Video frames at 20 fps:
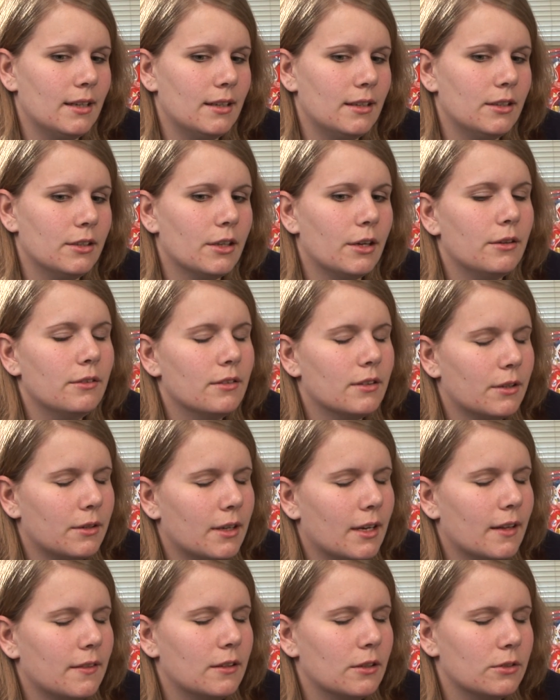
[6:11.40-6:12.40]
you know, even though he
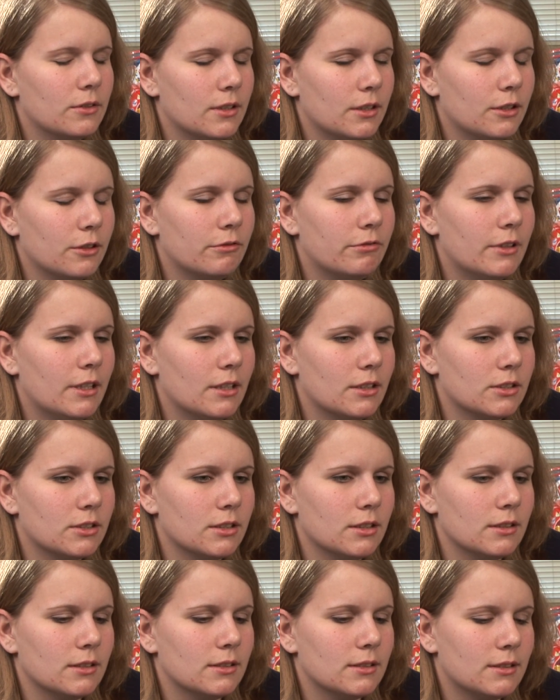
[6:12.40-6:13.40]
had those ear
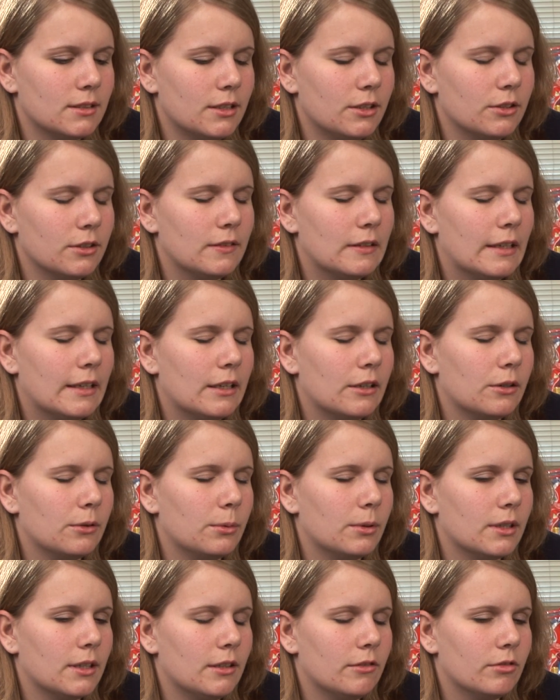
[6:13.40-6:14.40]
infections here and there or
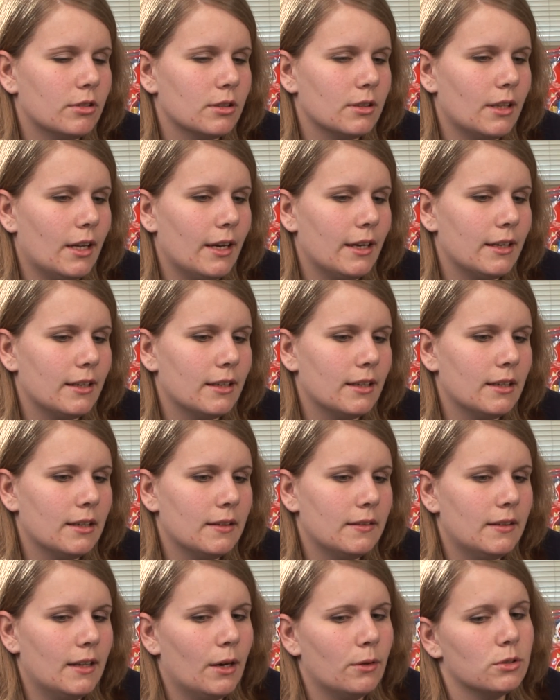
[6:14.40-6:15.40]
whatever, like
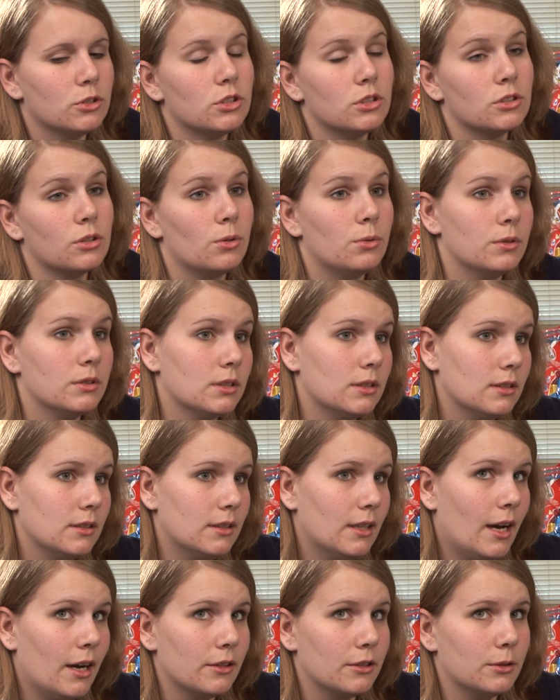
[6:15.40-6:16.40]
that was just going to the
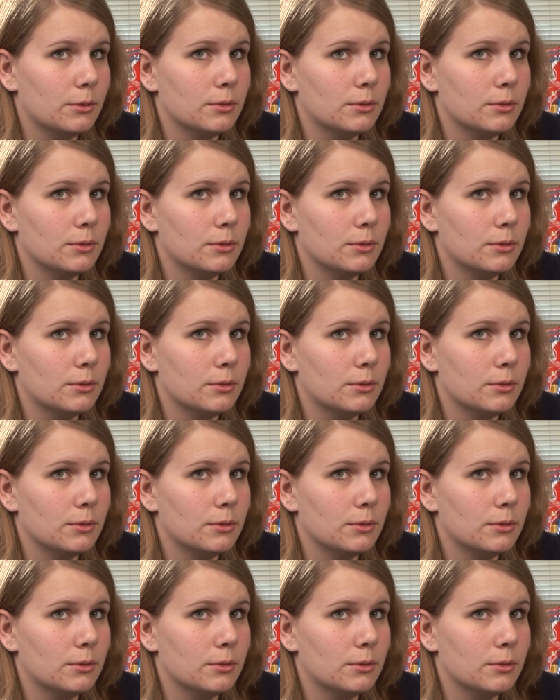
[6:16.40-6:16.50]
doctor.